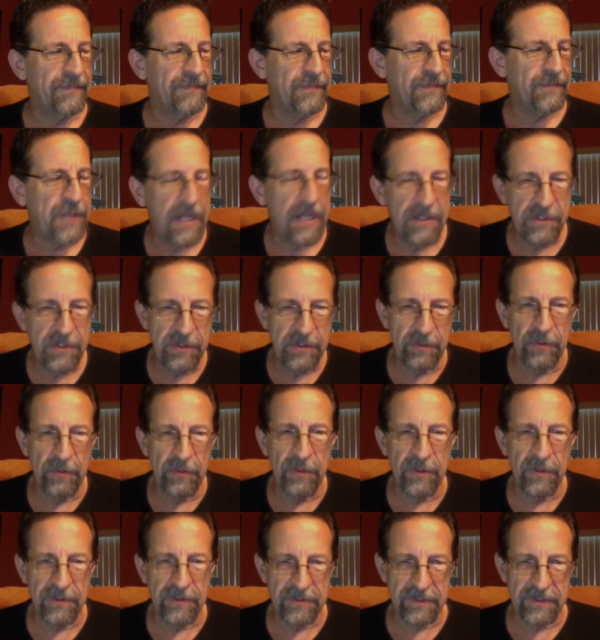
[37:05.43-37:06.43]
changed the
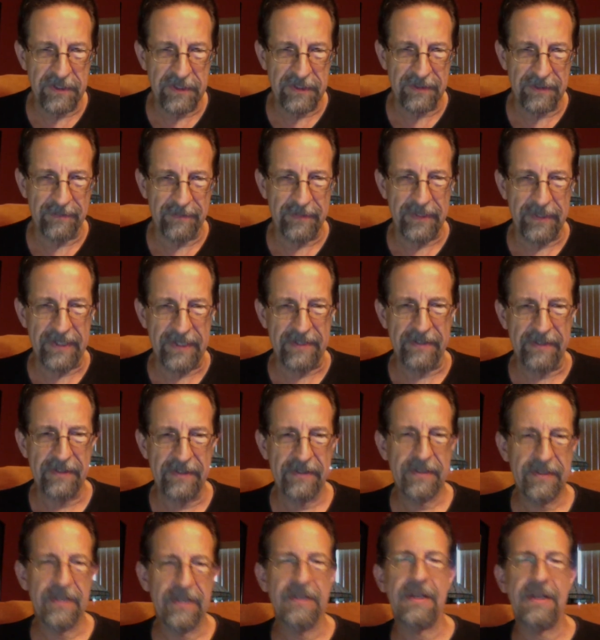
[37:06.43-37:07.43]
rules a little bit.
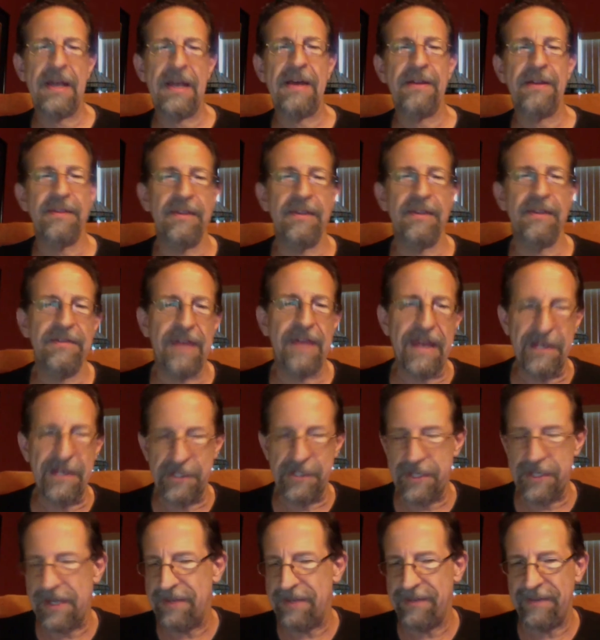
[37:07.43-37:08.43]
That now this
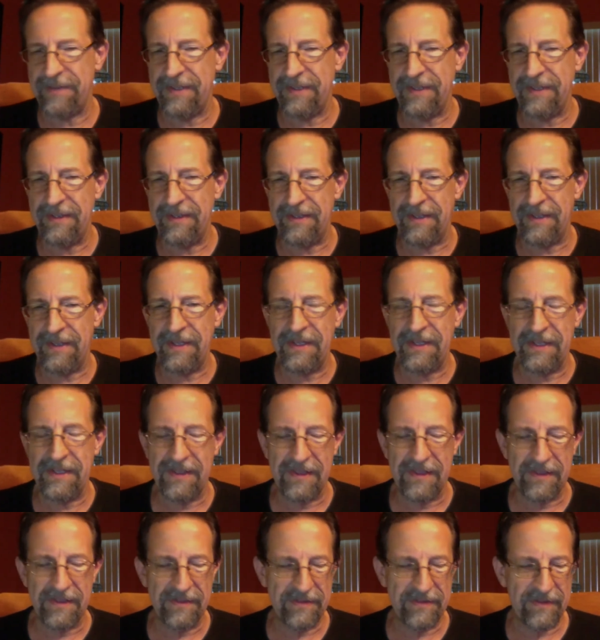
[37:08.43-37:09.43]
HSDD,
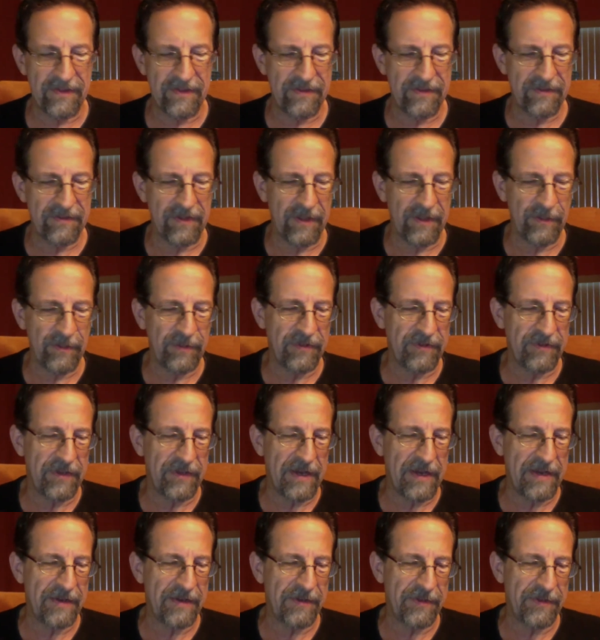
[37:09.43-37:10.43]
this low
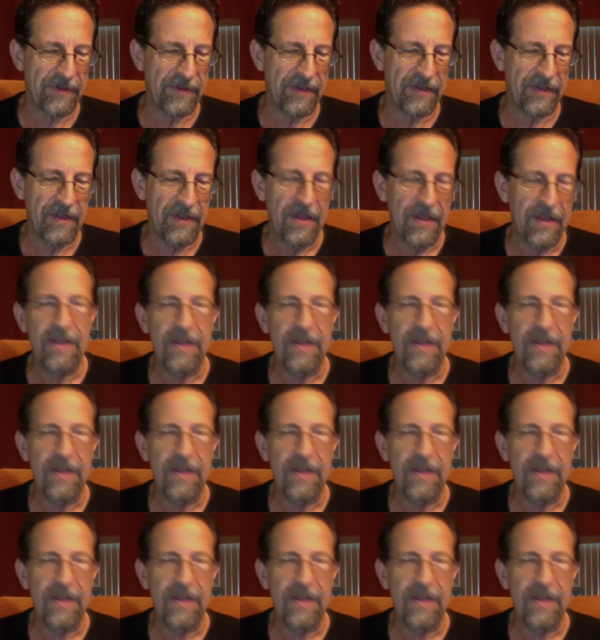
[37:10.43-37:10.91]
desire thing,